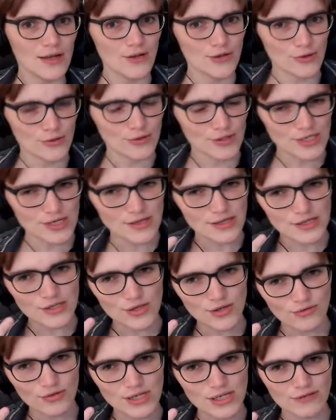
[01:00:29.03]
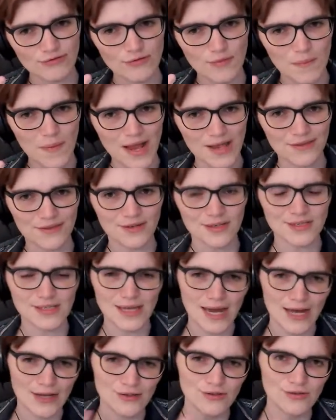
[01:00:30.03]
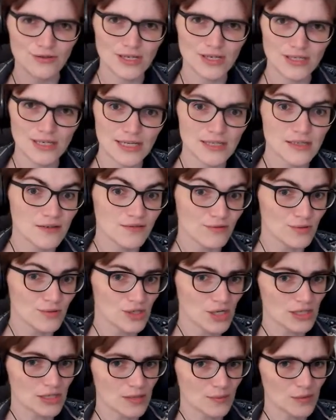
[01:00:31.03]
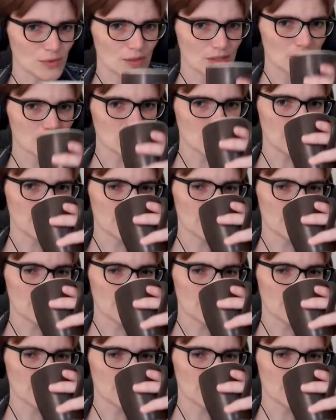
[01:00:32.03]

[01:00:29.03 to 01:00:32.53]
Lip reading: using these three different methods and using data from JWST.